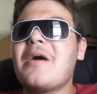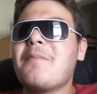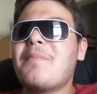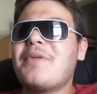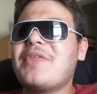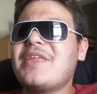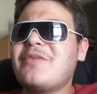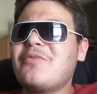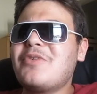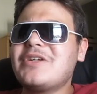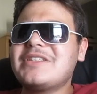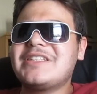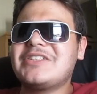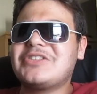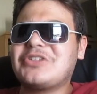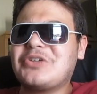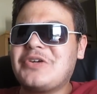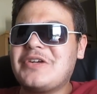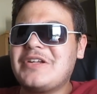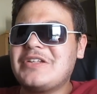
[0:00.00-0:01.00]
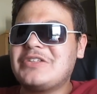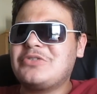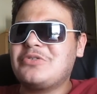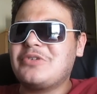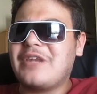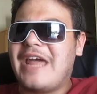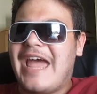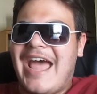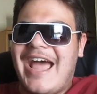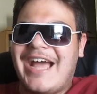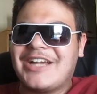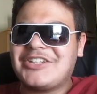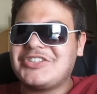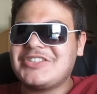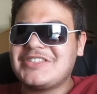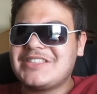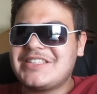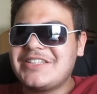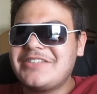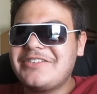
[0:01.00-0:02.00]
But then once it turned into an
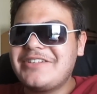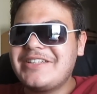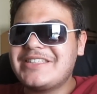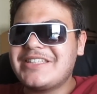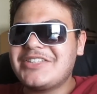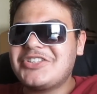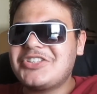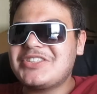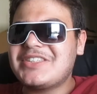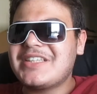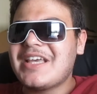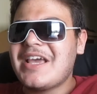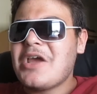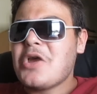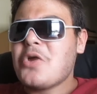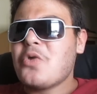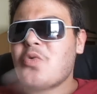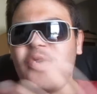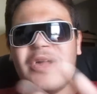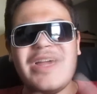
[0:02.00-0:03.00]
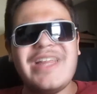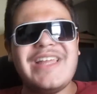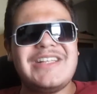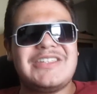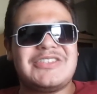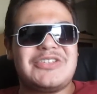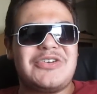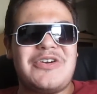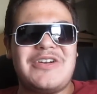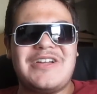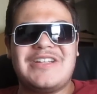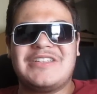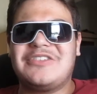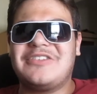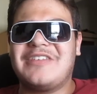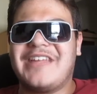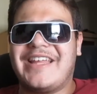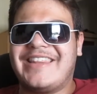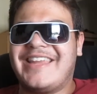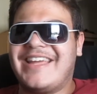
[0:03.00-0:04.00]
action series, it just really turned into
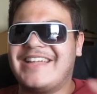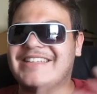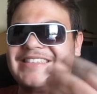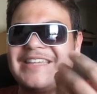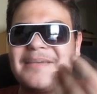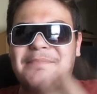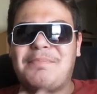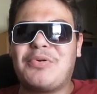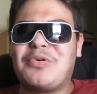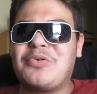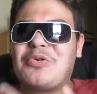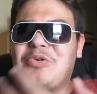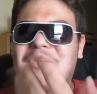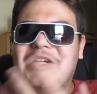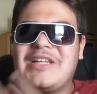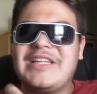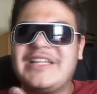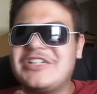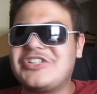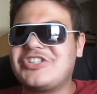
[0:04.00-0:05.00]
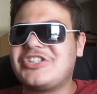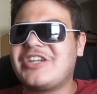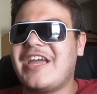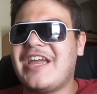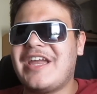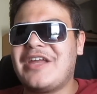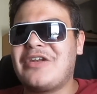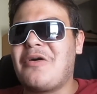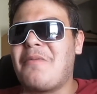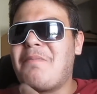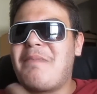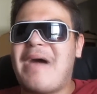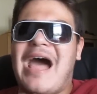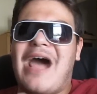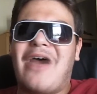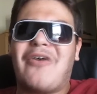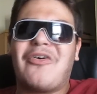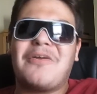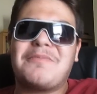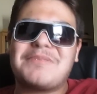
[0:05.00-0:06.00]
that typical cliche, you know,
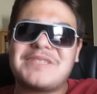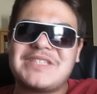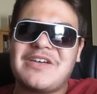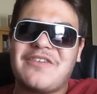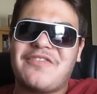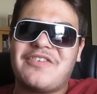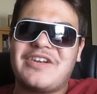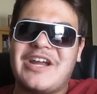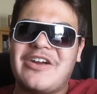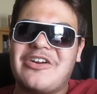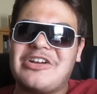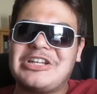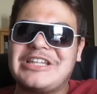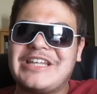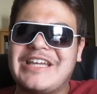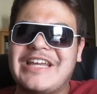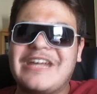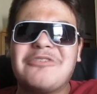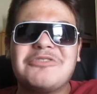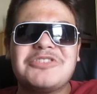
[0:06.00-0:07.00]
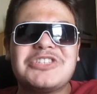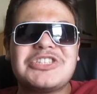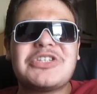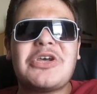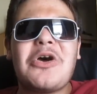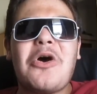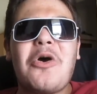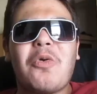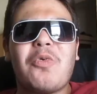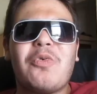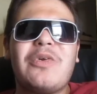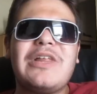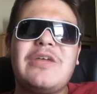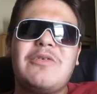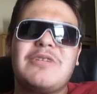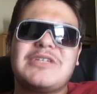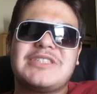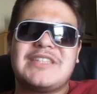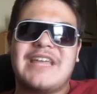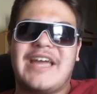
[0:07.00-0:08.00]
power-up stuff and everything. And it just really
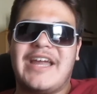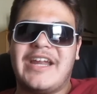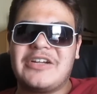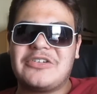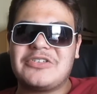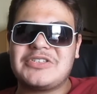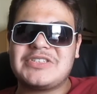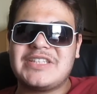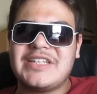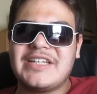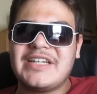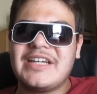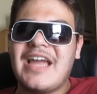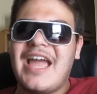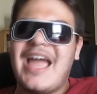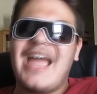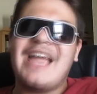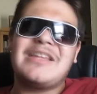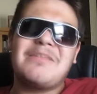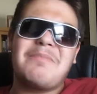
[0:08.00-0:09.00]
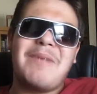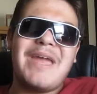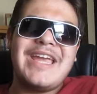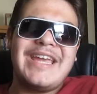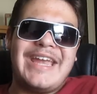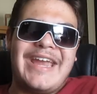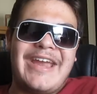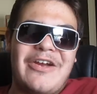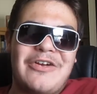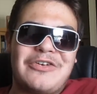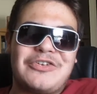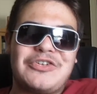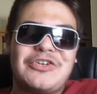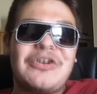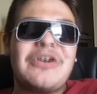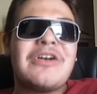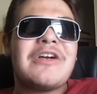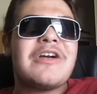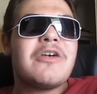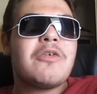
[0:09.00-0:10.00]
wasn't that interesting. And the main
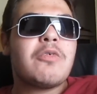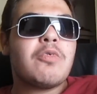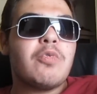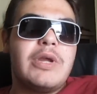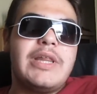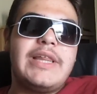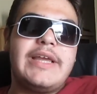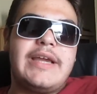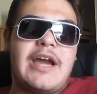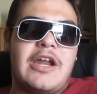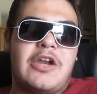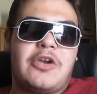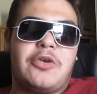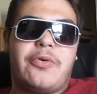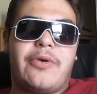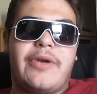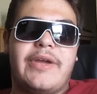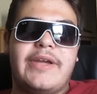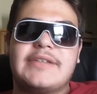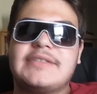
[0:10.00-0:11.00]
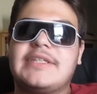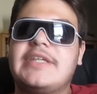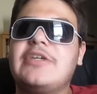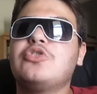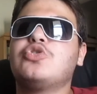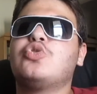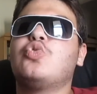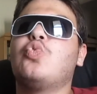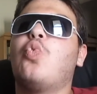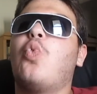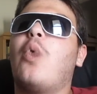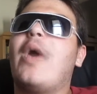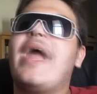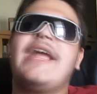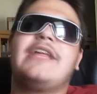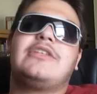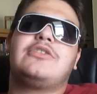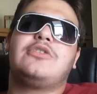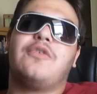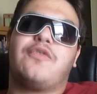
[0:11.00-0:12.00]
character really got annoying because he was
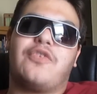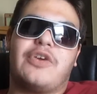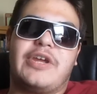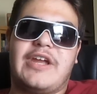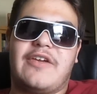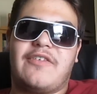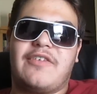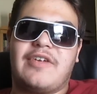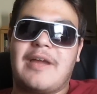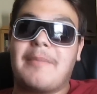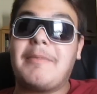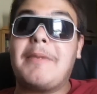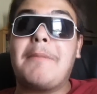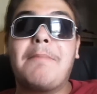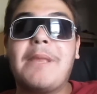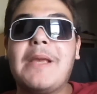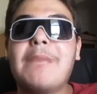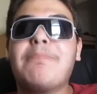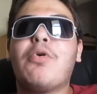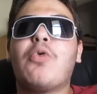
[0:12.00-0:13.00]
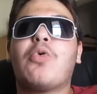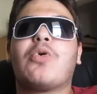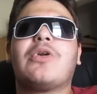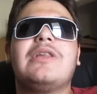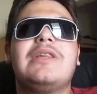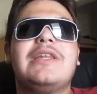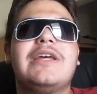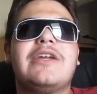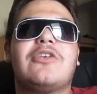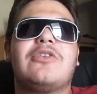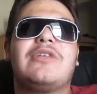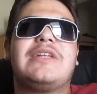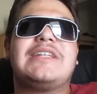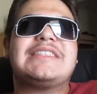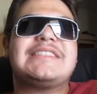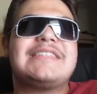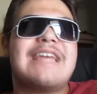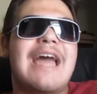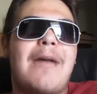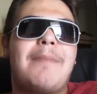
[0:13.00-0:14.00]
way too forgiving. I mean, people were literally
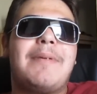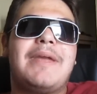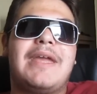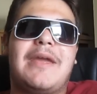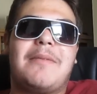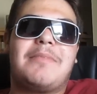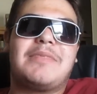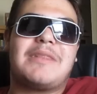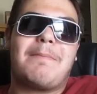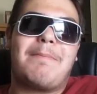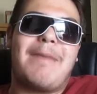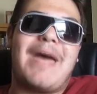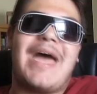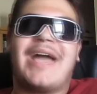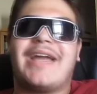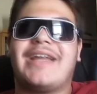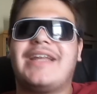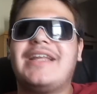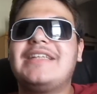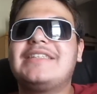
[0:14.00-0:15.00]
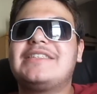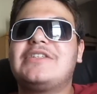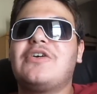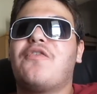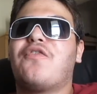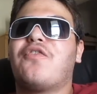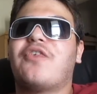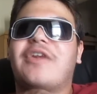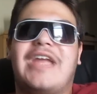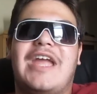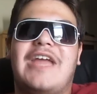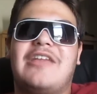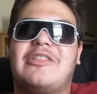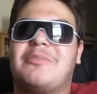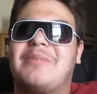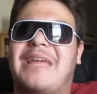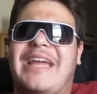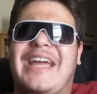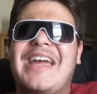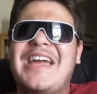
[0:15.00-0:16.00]
stabbing him in the back and he still forgave
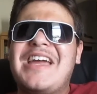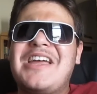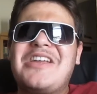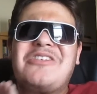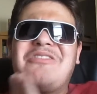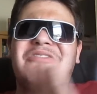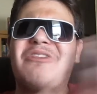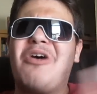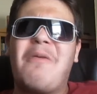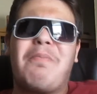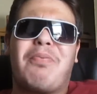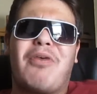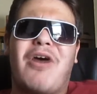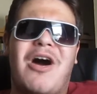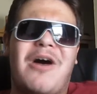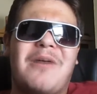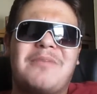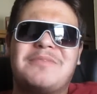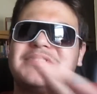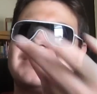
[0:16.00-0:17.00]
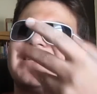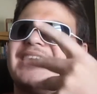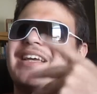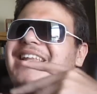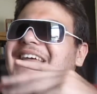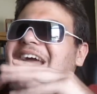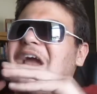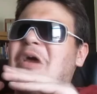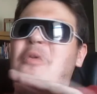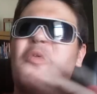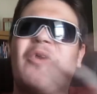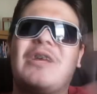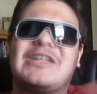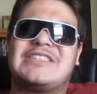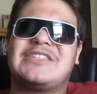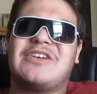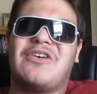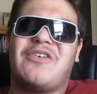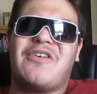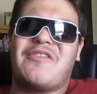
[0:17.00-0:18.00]
them, like, no problems, like,
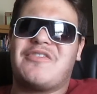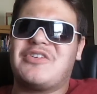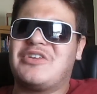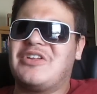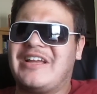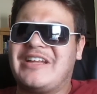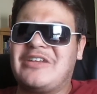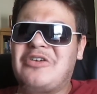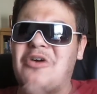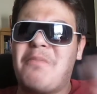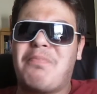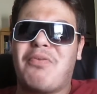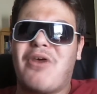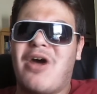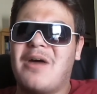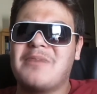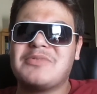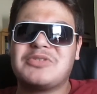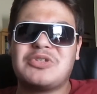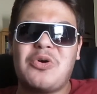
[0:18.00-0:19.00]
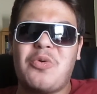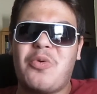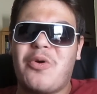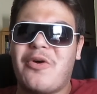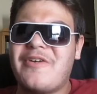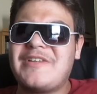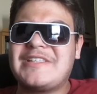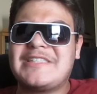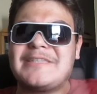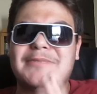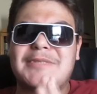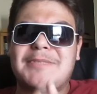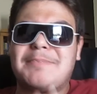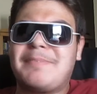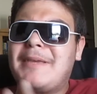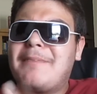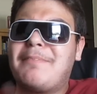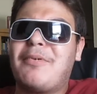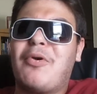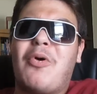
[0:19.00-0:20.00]
whatsoever. Like, no problems, no worries.
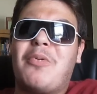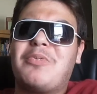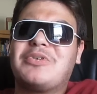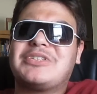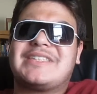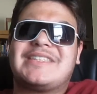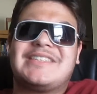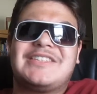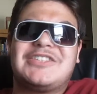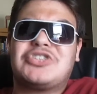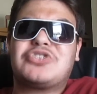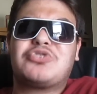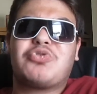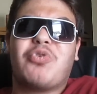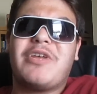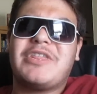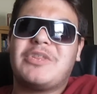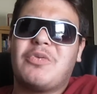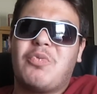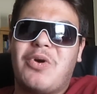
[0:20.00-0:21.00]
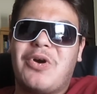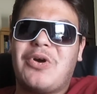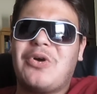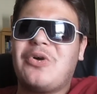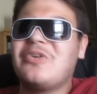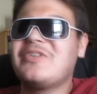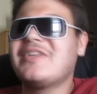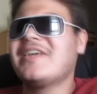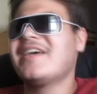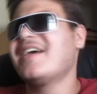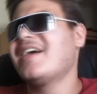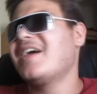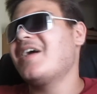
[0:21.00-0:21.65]
People almost destroyed the world.